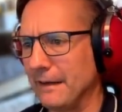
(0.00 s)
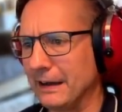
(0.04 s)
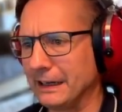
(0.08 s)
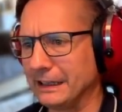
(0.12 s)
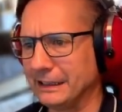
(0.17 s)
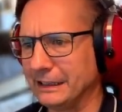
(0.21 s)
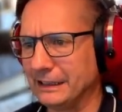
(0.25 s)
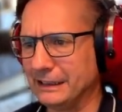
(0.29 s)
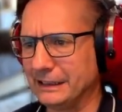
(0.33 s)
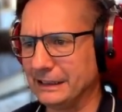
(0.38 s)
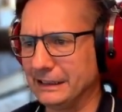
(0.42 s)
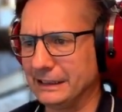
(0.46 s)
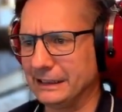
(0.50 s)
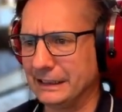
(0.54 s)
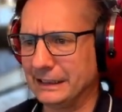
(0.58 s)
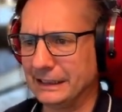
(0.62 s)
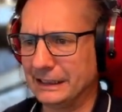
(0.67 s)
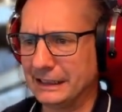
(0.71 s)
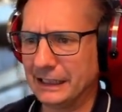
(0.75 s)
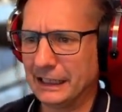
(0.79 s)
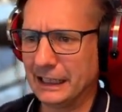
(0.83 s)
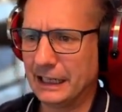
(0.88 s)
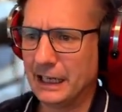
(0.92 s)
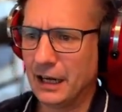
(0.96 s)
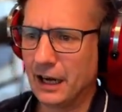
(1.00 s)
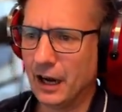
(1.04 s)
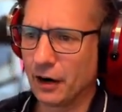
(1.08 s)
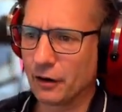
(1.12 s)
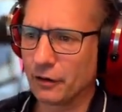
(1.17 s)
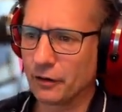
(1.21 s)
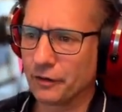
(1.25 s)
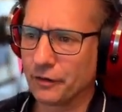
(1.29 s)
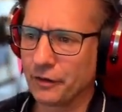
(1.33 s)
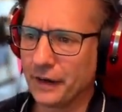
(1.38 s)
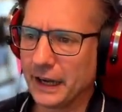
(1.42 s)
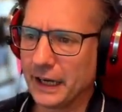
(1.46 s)
are
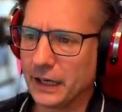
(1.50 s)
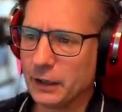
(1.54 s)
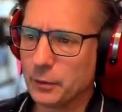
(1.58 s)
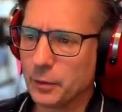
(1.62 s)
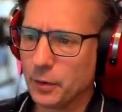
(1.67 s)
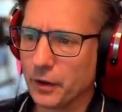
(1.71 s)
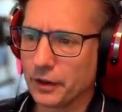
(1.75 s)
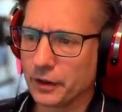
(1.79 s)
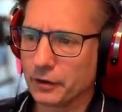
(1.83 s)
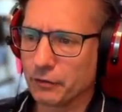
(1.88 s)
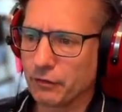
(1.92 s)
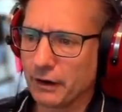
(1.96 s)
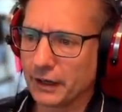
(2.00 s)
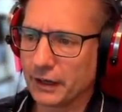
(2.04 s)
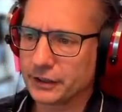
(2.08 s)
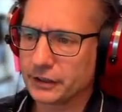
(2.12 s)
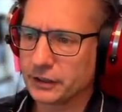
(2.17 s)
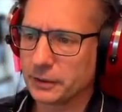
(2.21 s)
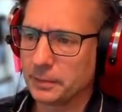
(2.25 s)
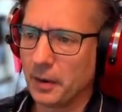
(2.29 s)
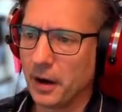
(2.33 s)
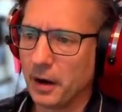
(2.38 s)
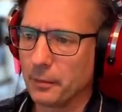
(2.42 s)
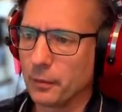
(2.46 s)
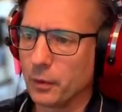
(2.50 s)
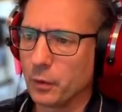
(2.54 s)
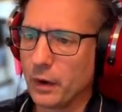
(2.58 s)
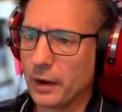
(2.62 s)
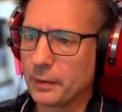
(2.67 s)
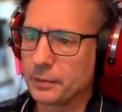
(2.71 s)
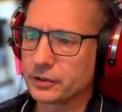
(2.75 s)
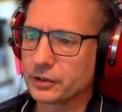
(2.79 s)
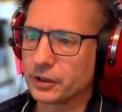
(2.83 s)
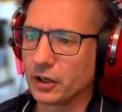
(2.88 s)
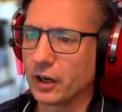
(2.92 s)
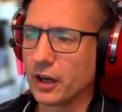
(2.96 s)
available at the Race Department
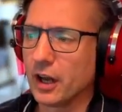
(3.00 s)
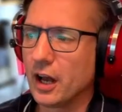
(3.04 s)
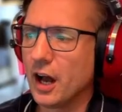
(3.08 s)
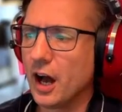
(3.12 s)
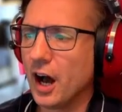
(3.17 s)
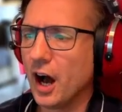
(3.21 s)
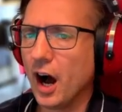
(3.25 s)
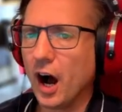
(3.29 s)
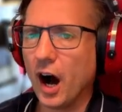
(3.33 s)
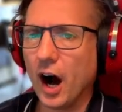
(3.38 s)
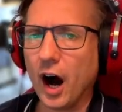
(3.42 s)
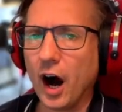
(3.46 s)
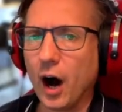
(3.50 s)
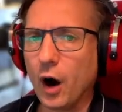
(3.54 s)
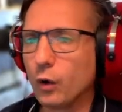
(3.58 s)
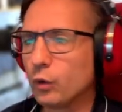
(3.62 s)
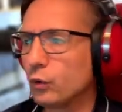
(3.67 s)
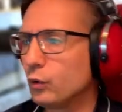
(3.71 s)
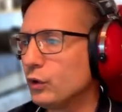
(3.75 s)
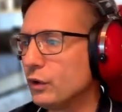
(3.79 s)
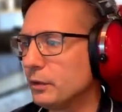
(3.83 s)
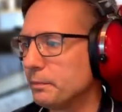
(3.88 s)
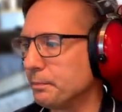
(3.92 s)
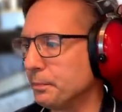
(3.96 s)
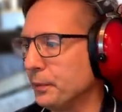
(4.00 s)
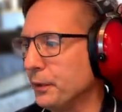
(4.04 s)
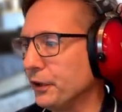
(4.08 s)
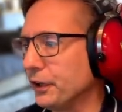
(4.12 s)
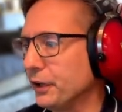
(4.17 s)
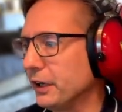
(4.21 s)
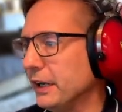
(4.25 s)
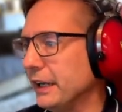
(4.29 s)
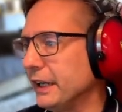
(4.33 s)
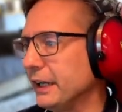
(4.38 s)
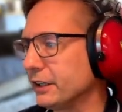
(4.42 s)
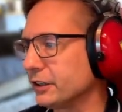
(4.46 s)
website. I'll put the
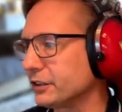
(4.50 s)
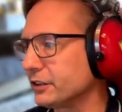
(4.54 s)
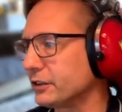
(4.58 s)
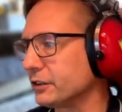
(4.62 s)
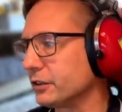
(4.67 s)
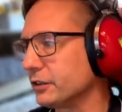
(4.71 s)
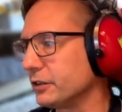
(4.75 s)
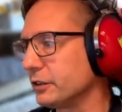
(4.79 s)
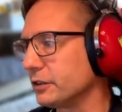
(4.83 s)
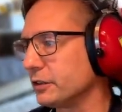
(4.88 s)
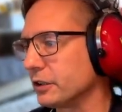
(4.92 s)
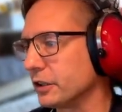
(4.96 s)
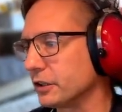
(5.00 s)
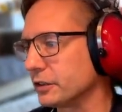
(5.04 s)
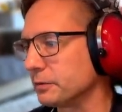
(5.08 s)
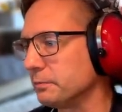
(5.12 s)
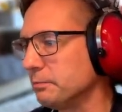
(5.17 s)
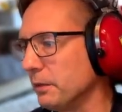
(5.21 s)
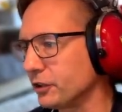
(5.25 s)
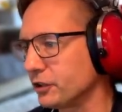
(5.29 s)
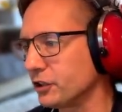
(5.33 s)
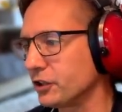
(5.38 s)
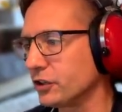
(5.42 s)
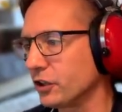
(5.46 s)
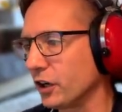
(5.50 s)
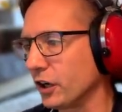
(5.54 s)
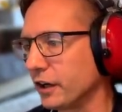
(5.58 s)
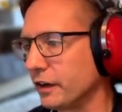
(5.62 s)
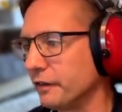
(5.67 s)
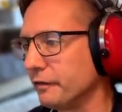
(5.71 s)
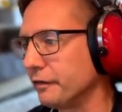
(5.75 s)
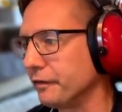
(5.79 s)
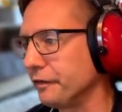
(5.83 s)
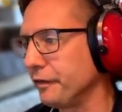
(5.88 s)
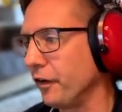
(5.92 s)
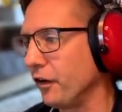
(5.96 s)
links to as much as I
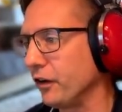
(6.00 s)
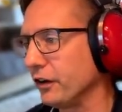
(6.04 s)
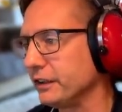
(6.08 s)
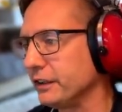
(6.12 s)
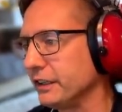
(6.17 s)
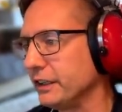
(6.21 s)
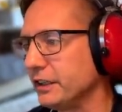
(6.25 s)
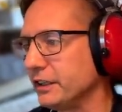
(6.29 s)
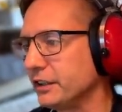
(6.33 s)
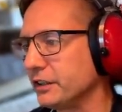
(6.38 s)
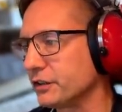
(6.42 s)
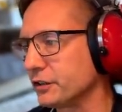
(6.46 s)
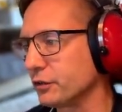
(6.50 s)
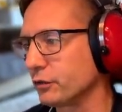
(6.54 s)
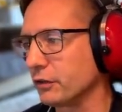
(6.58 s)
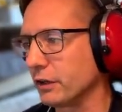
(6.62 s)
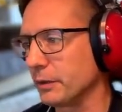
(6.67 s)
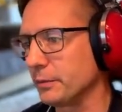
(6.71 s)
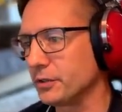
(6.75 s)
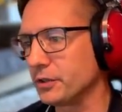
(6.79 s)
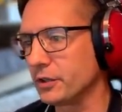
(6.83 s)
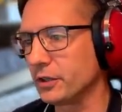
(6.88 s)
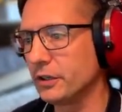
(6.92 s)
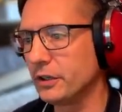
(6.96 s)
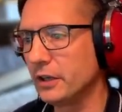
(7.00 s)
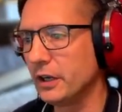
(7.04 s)
can find in the description.